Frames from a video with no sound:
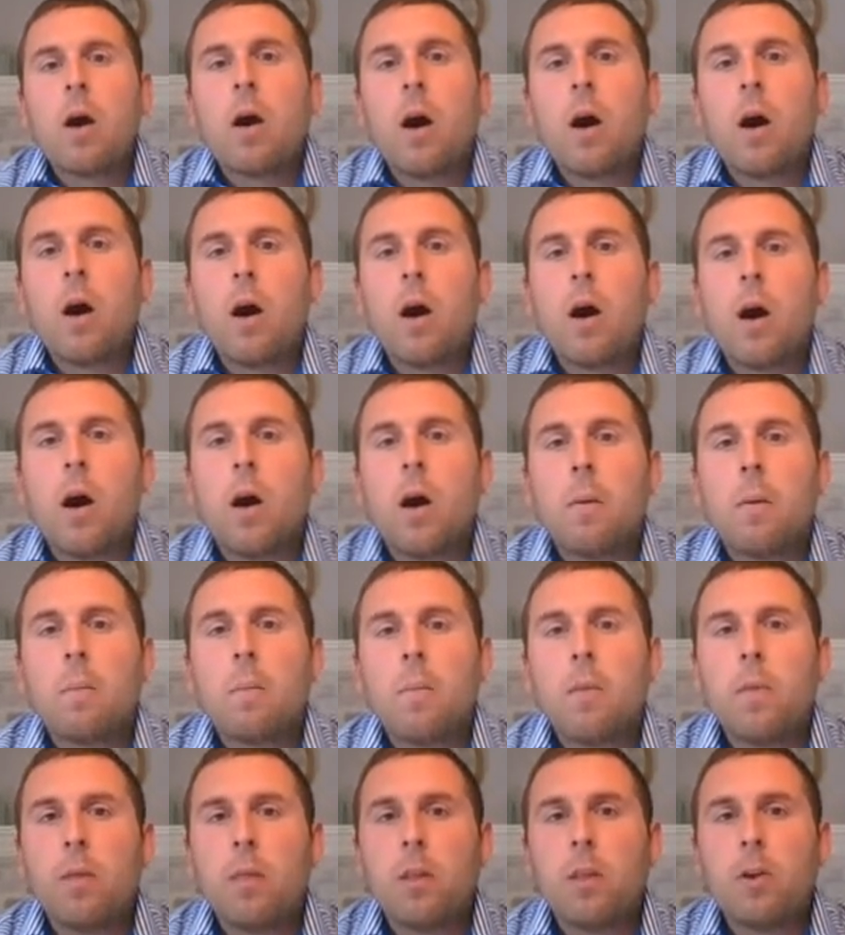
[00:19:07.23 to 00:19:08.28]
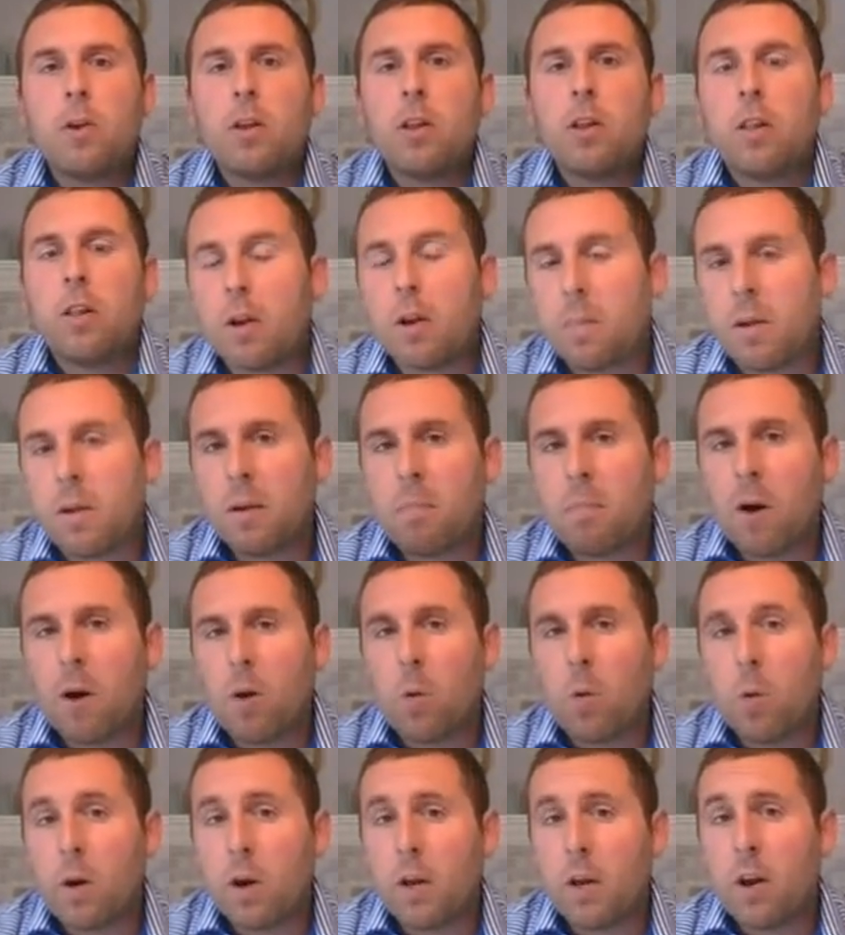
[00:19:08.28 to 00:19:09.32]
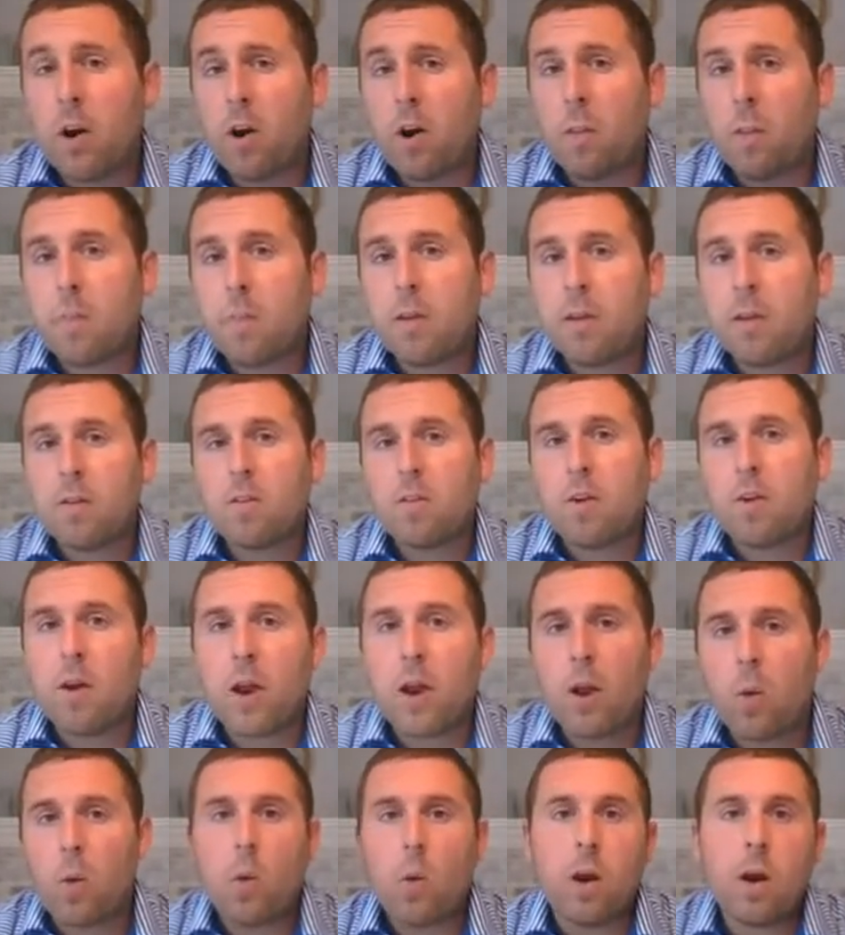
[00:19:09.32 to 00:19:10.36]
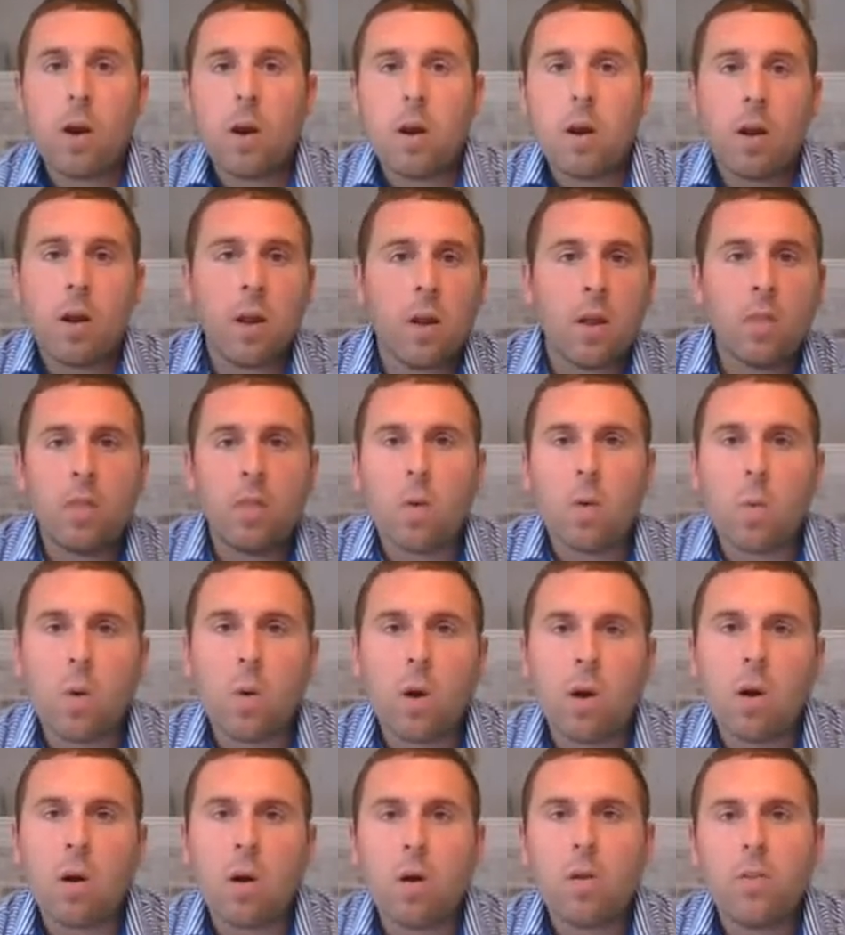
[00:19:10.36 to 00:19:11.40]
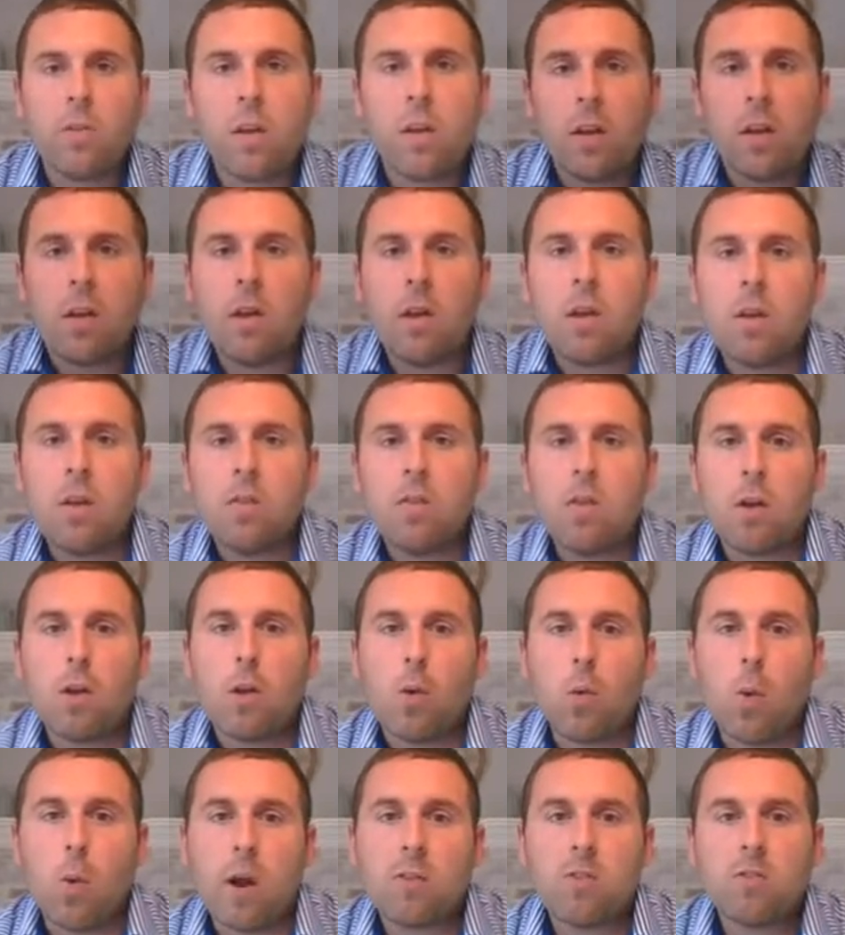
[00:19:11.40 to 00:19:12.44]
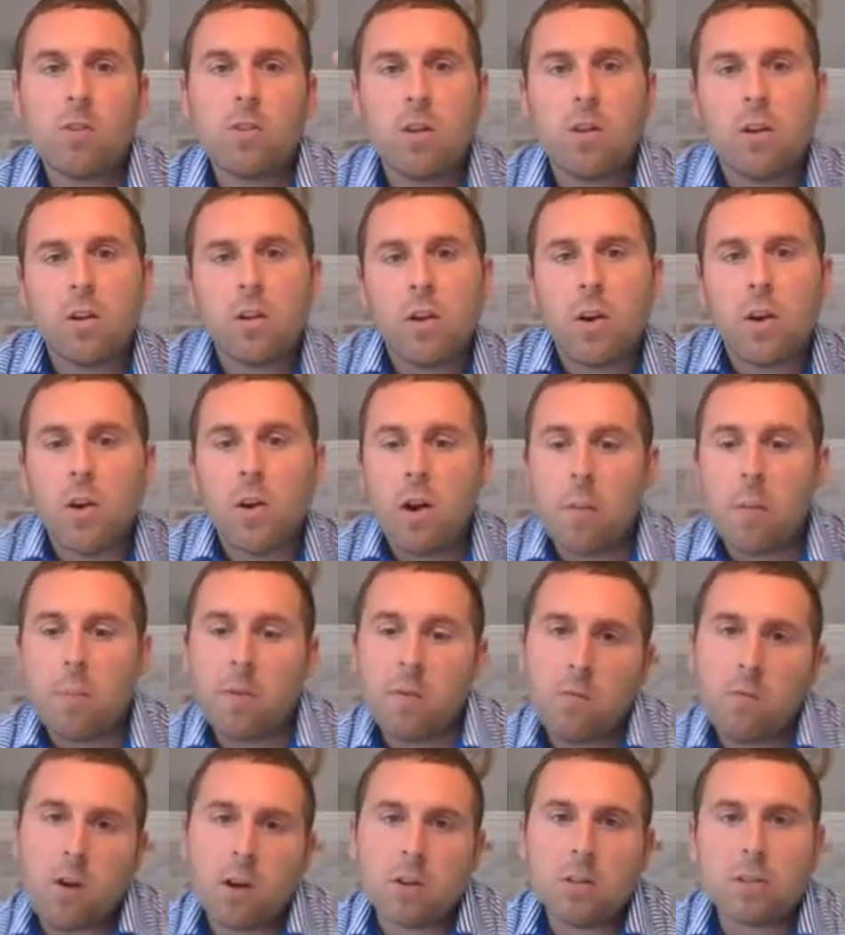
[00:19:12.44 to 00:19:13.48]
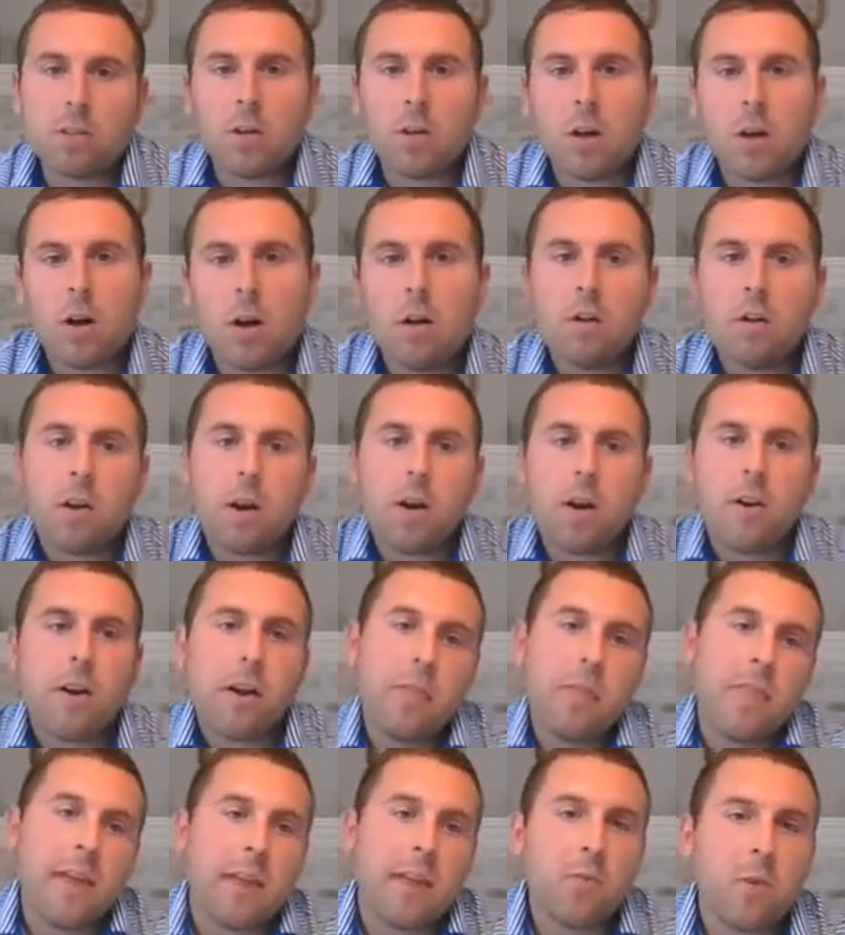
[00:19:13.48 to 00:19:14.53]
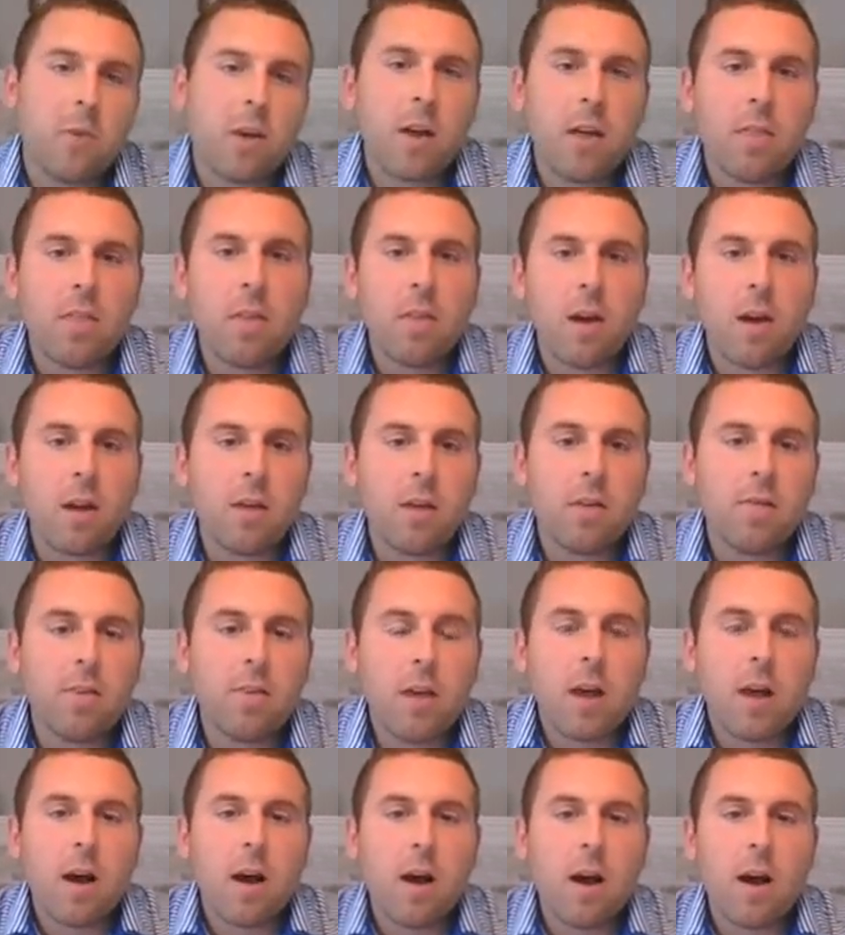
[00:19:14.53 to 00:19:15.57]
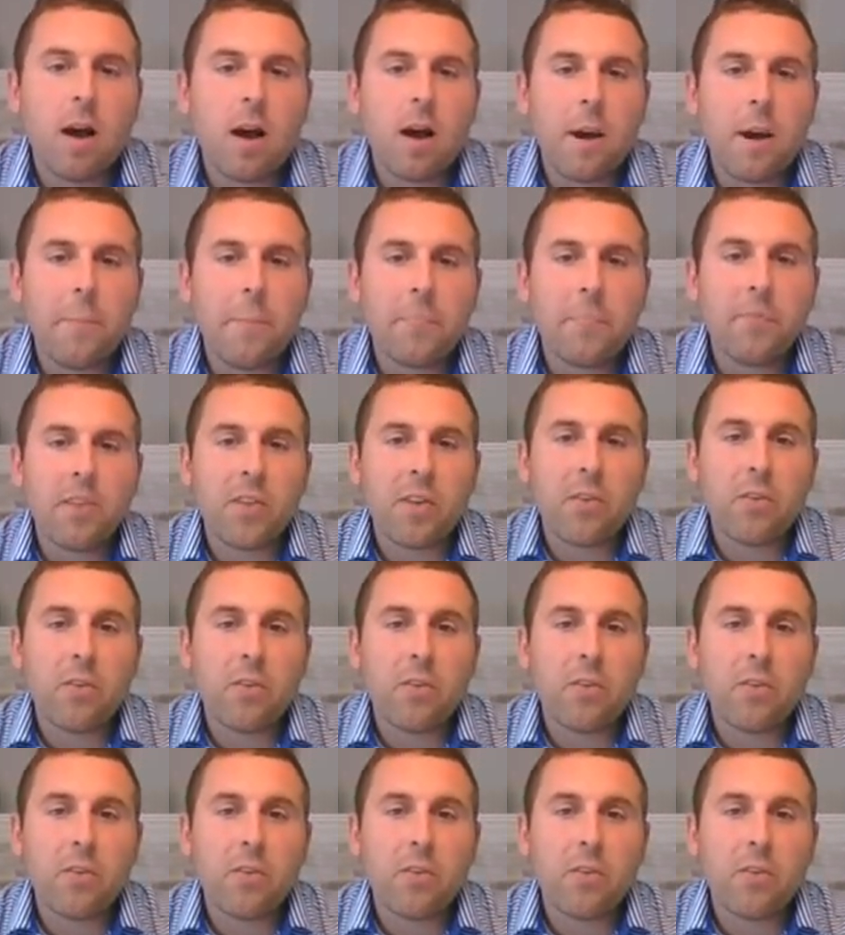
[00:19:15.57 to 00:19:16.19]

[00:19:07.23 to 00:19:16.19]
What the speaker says: Learned a little bit about where Europe is. All right, where in the world is Western Europe and Russia. All right, that's what I thought of.